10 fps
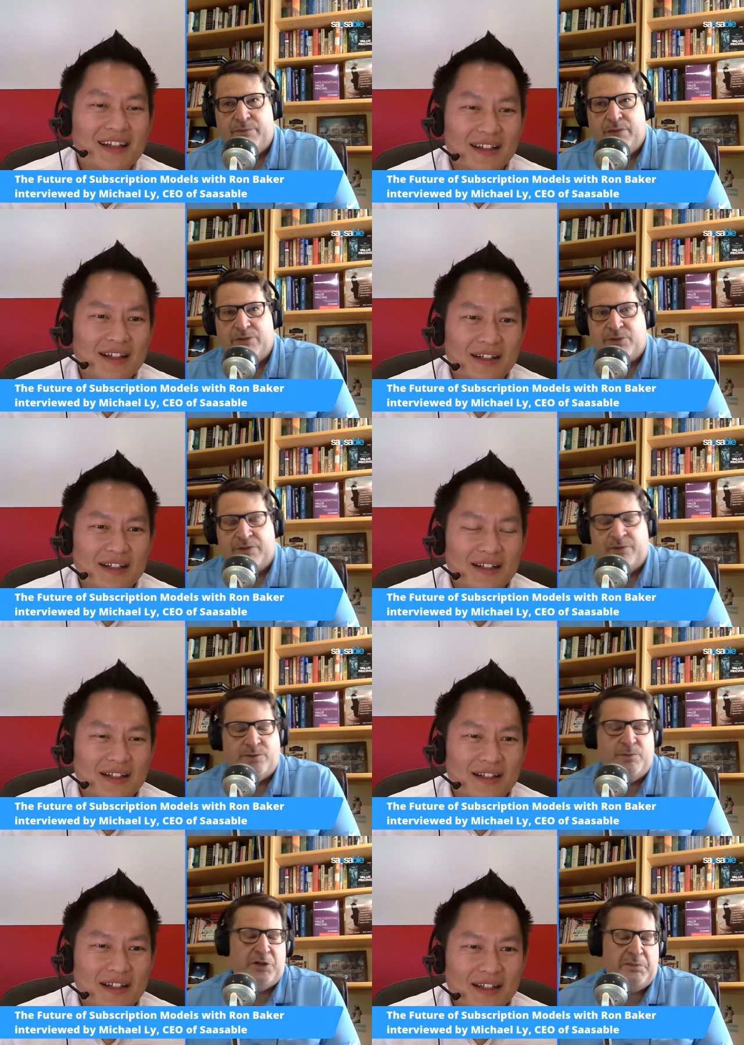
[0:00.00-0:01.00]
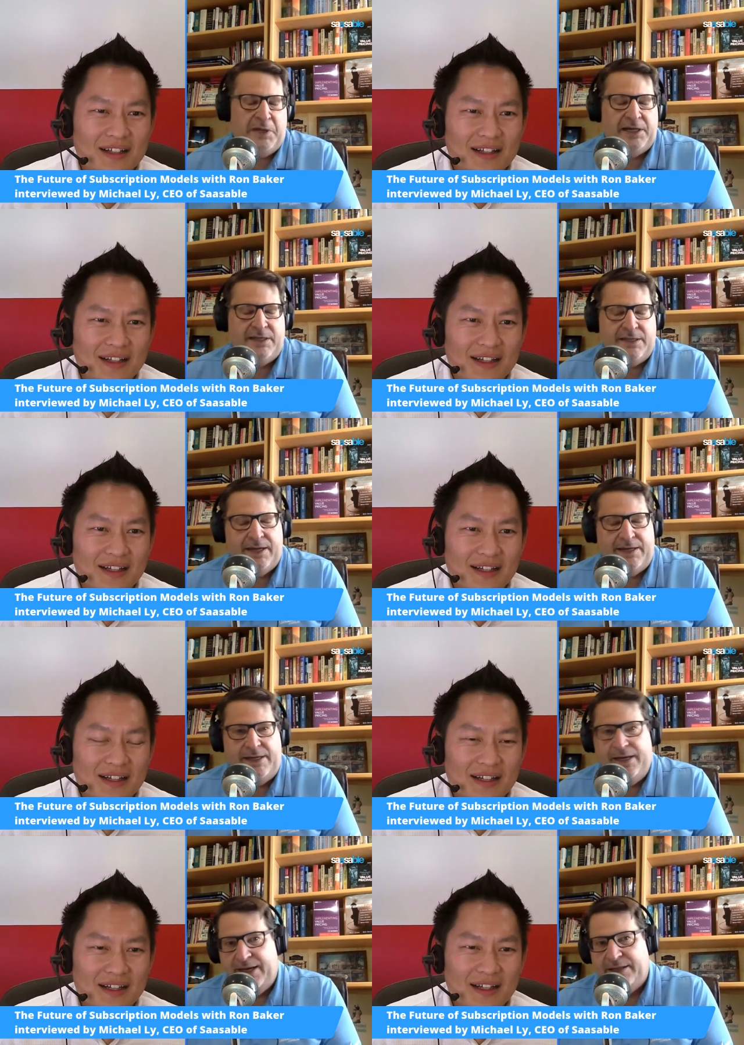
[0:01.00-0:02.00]
Speaker 1: published my first book about it in
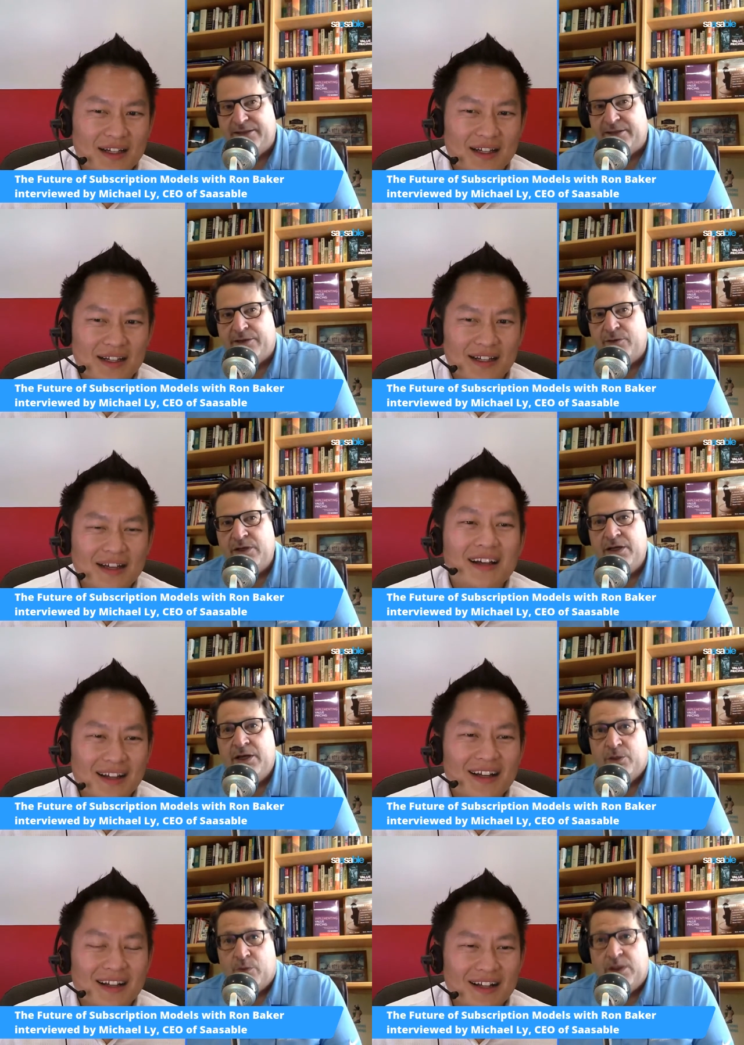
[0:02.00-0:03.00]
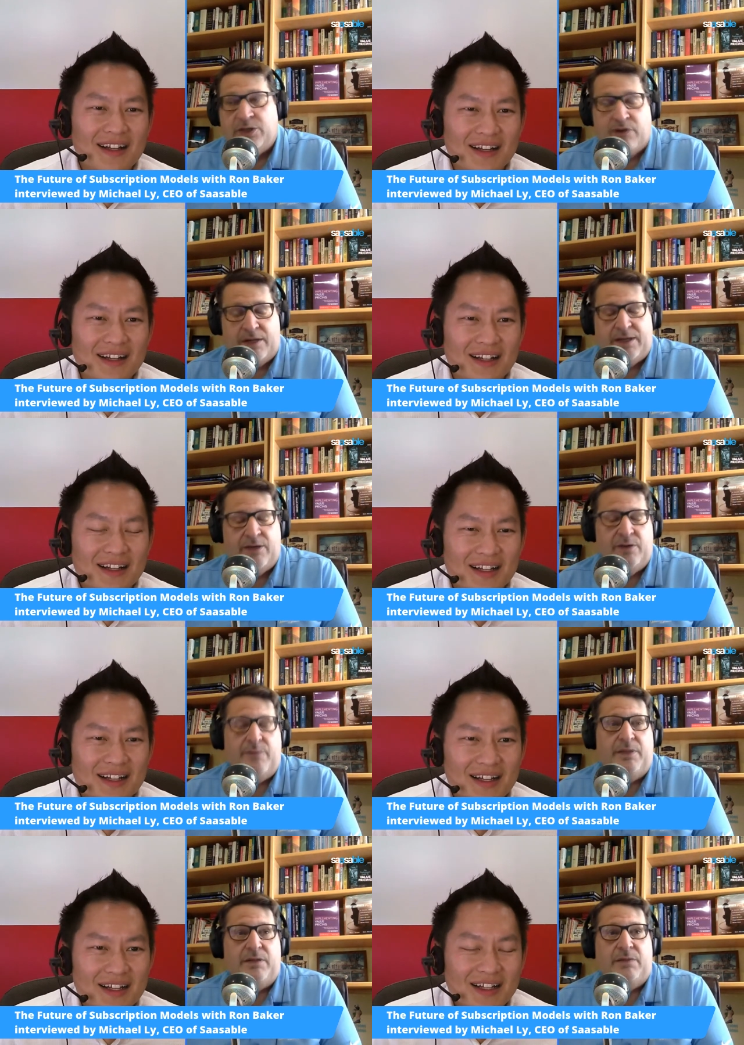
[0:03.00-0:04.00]
98. So, really trying to kill the
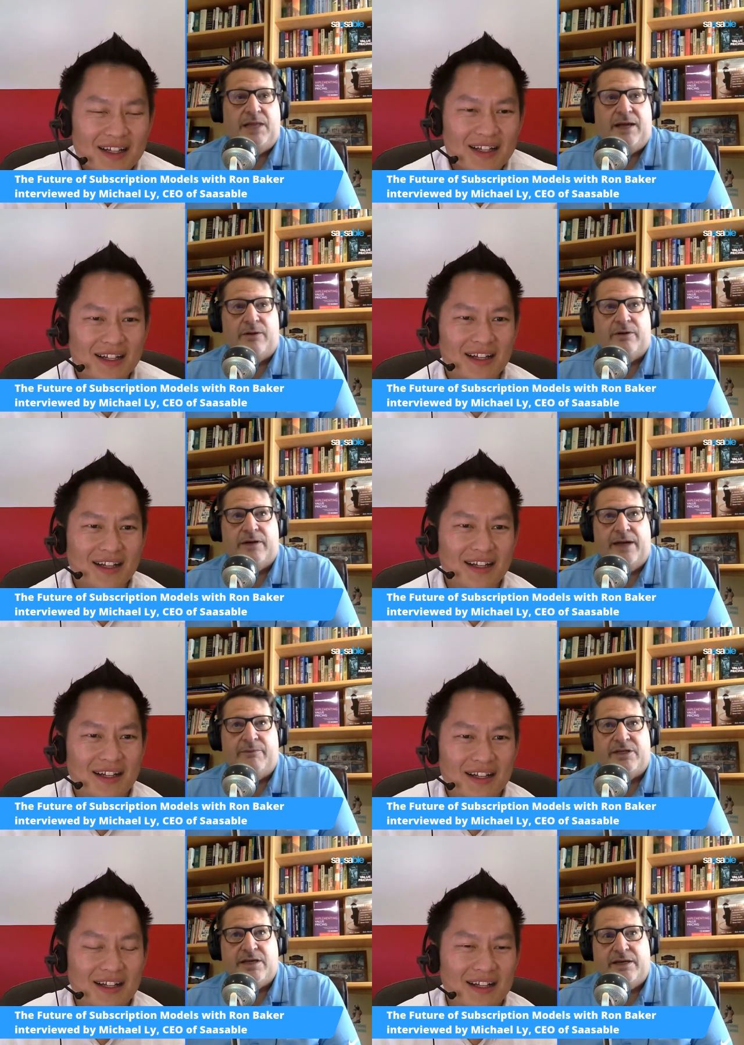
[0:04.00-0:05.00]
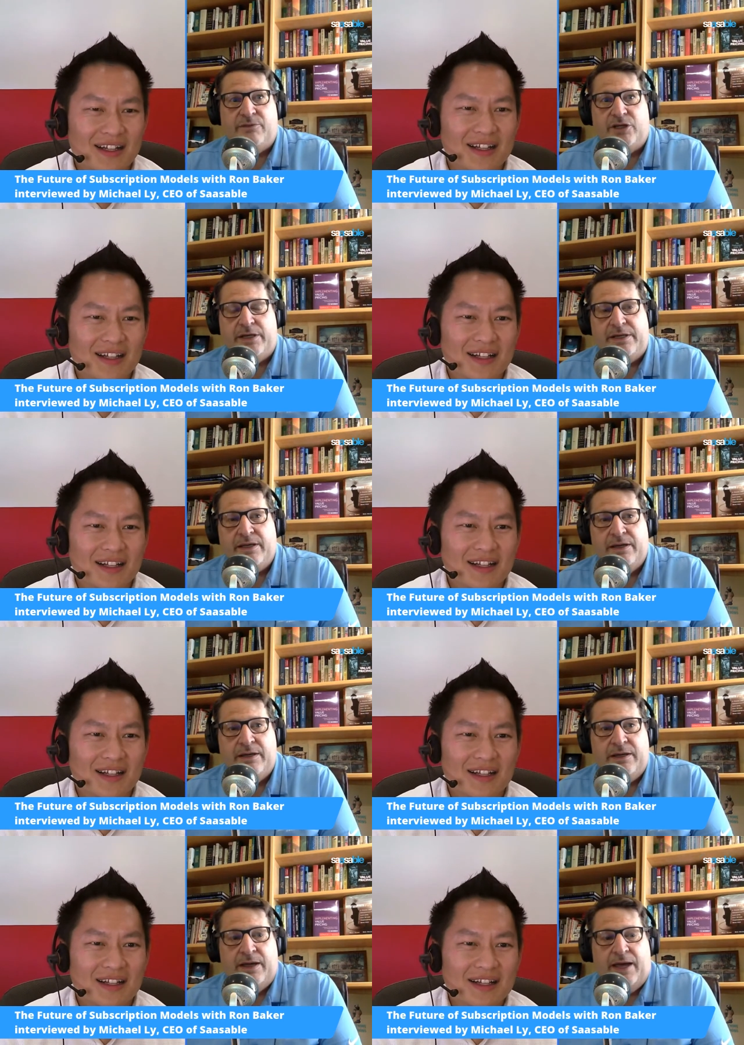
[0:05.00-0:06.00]
billable hour and the timesheet.
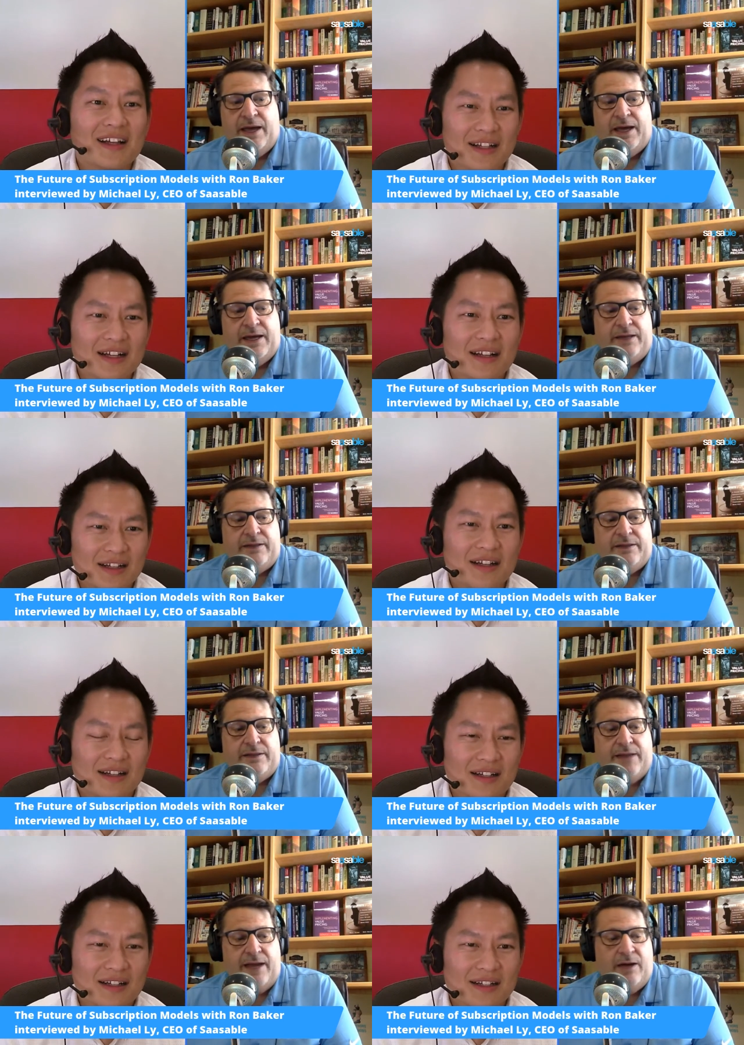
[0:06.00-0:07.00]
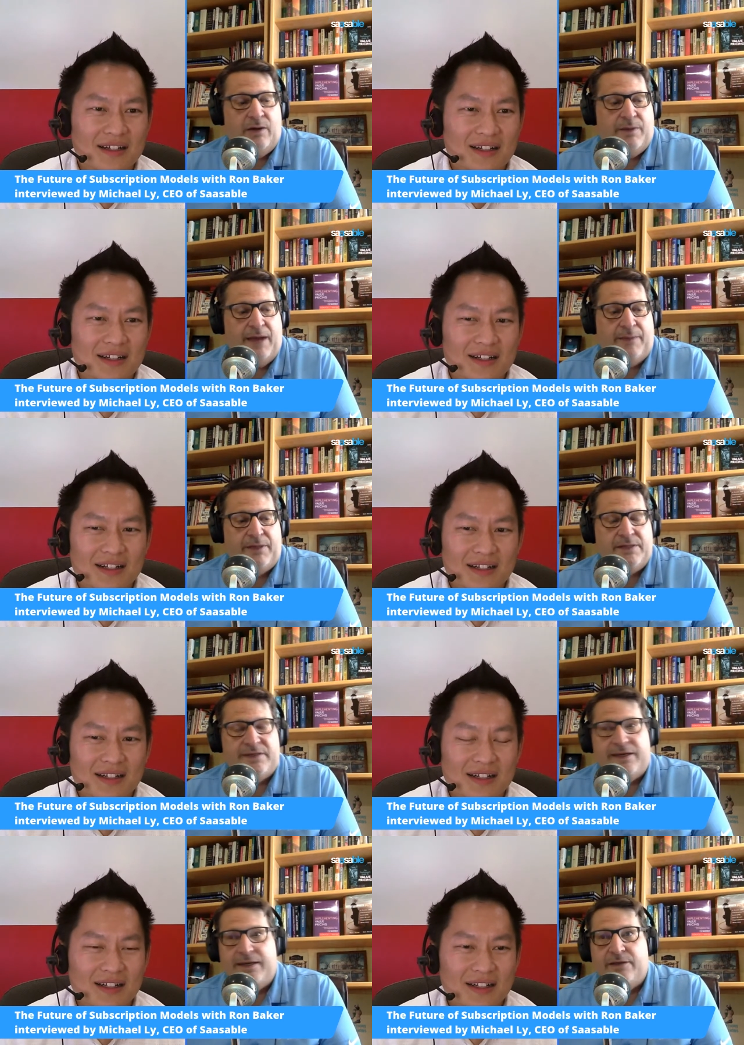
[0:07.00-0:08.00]
And now I'm happy to
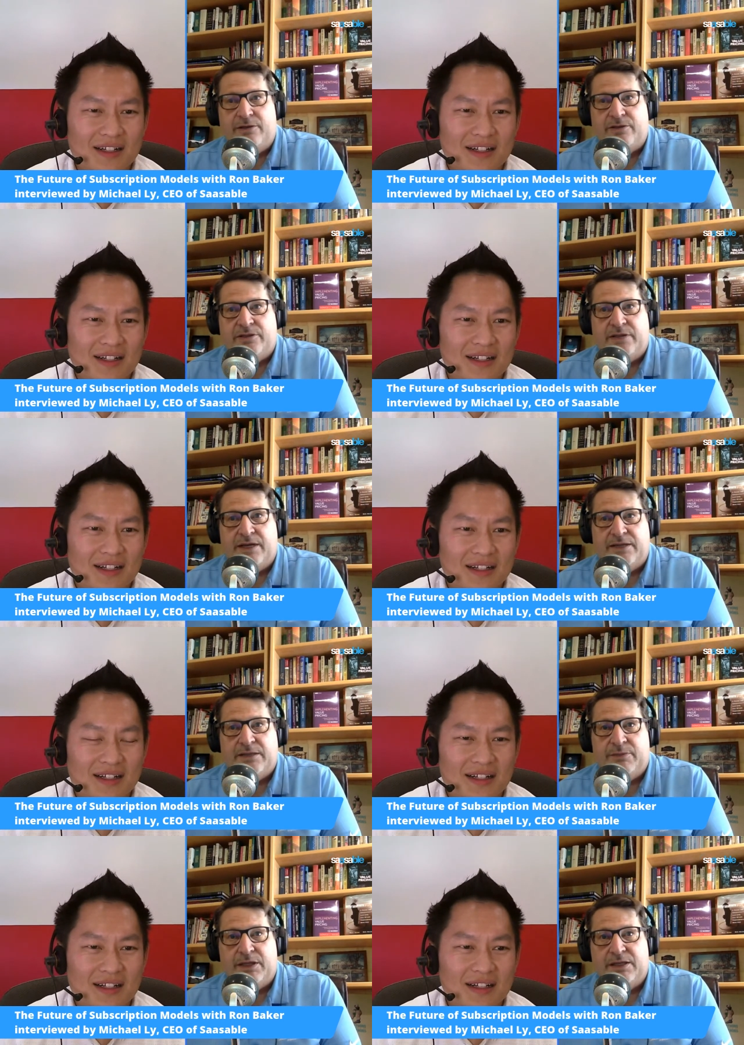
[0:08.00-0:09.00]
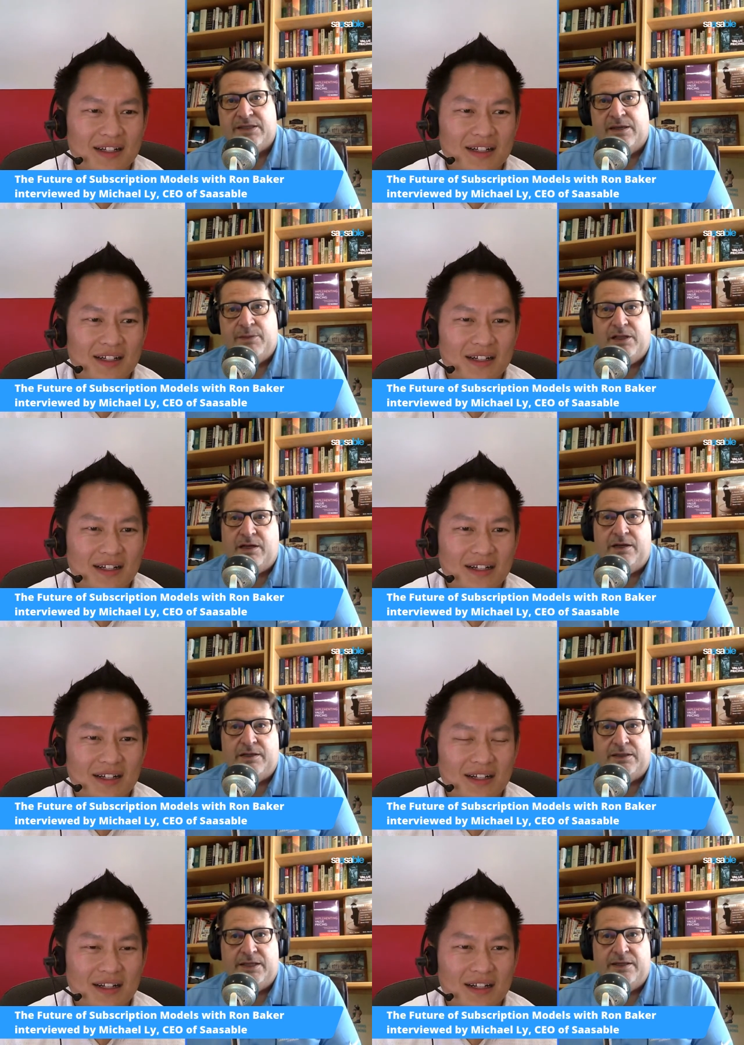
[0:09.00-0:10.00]
say there's uh, something that's come
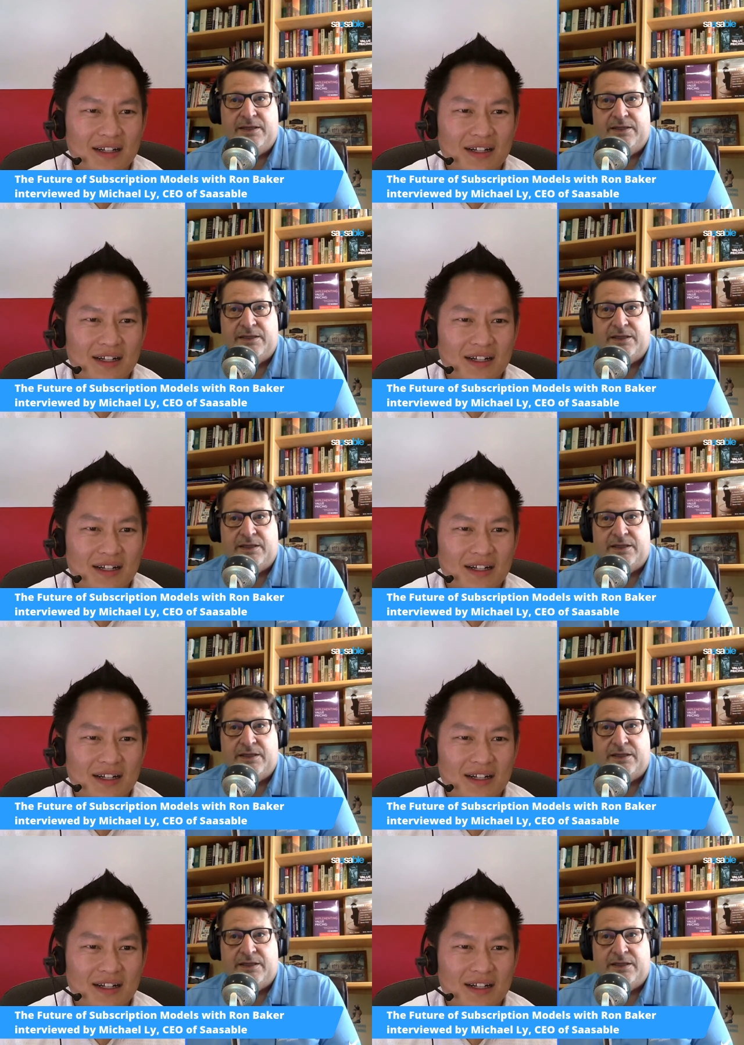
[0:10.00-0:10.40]
along that is a